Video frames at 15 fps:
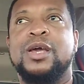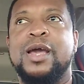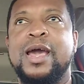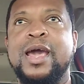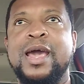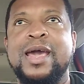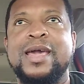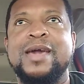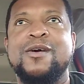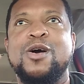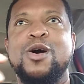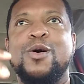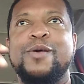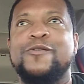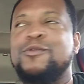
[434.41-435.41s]
hey,
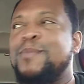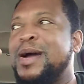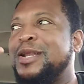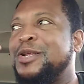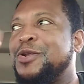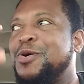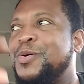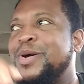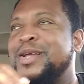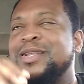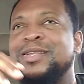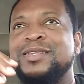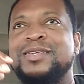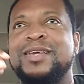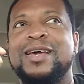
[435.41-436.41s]
yo, everybody
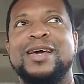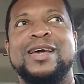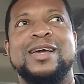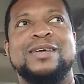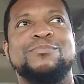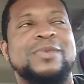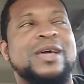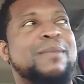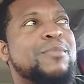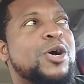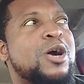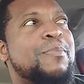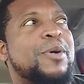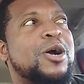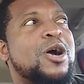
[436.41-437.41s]
doing? Yeah, get my
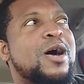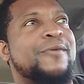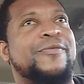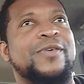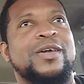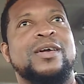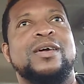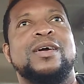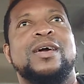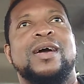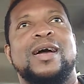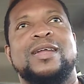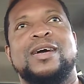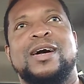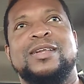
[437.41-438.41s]
cup of coffee
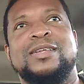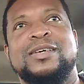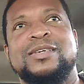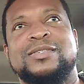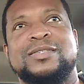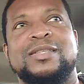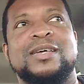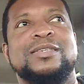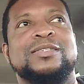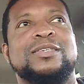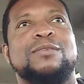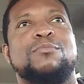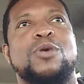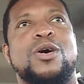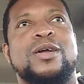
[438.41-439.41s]
and all these things in
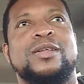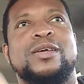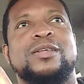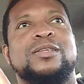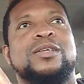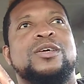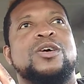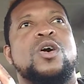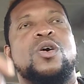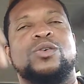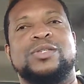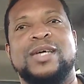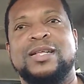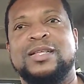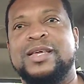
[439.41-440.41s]
the morning, go
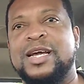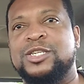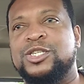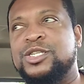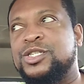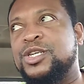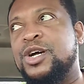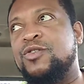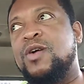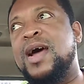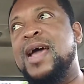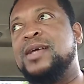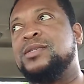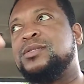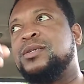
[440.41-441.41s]
out and catch the
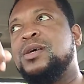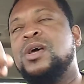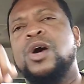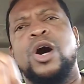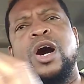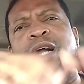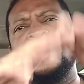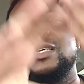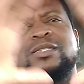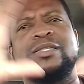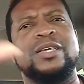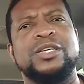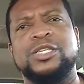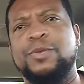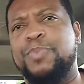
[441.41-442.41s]
sunrise. All these
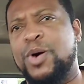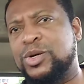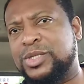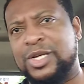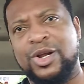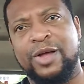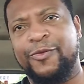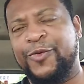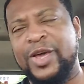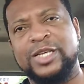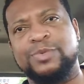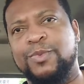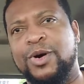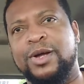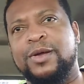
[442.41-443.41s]
things he posted on
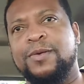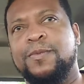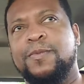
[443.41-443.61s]
Facebook,